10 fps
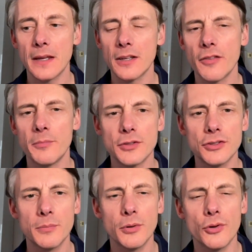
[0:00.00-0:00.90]
government
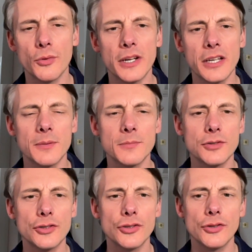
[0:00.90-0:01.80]
support when it comes
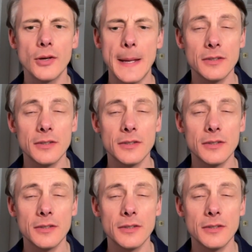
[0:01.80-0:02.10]
to